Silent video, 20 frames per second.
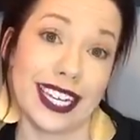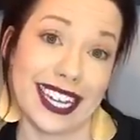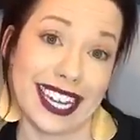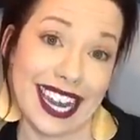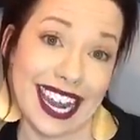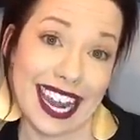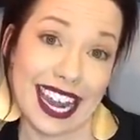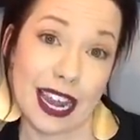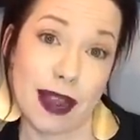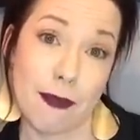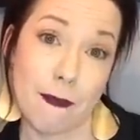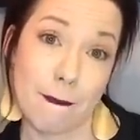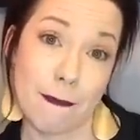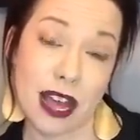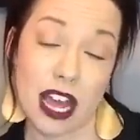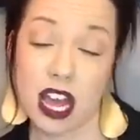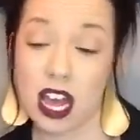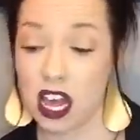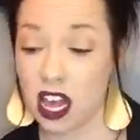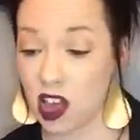name
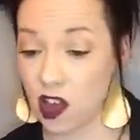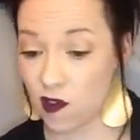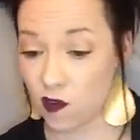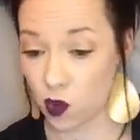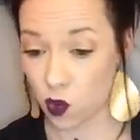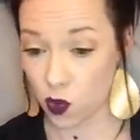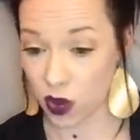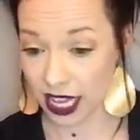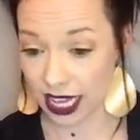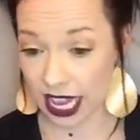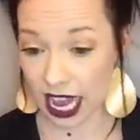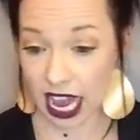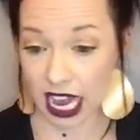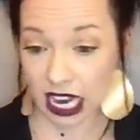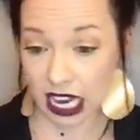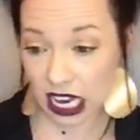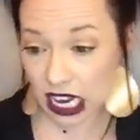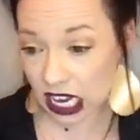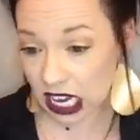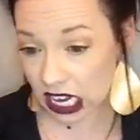of what that
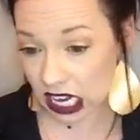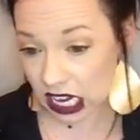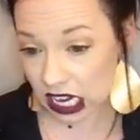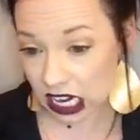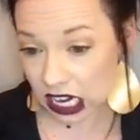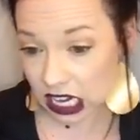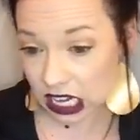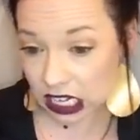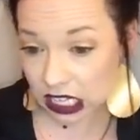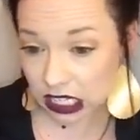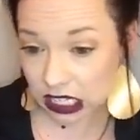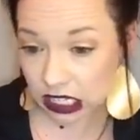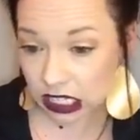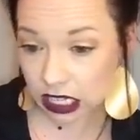is.